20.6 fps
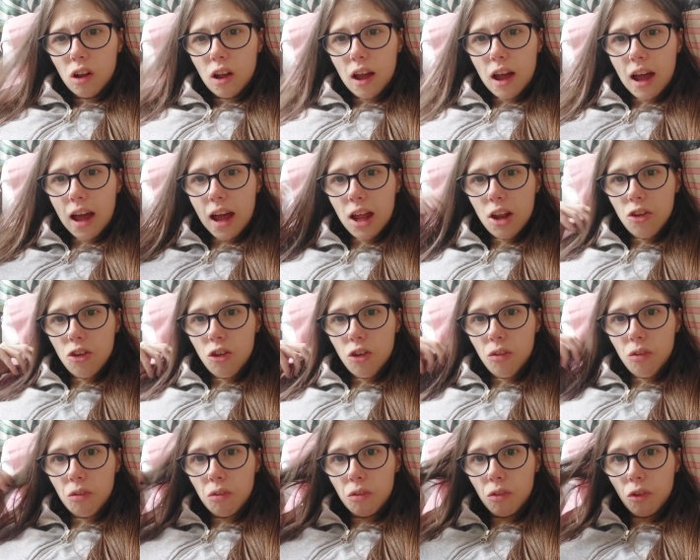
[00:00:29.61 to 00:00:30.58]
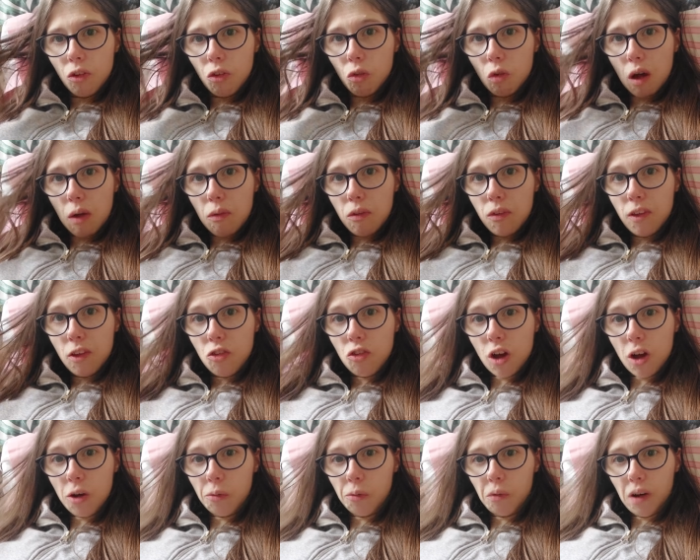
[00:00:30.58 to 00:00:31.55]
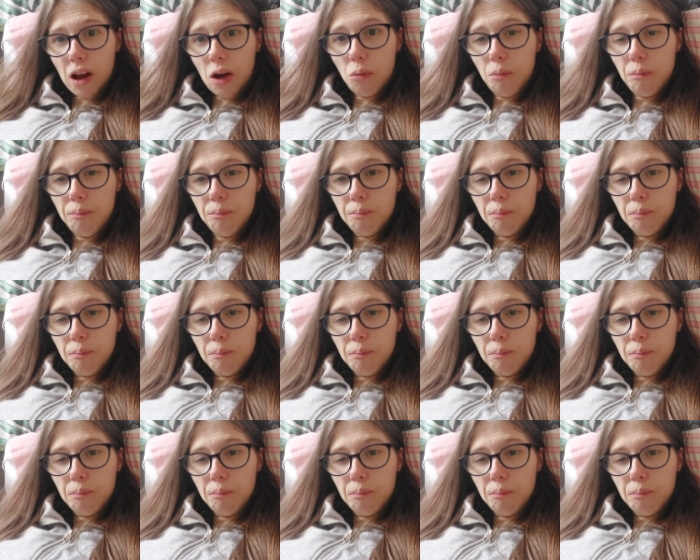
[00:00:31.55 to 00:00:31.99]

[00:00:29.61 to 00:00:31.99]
and you've subscribed to this channel now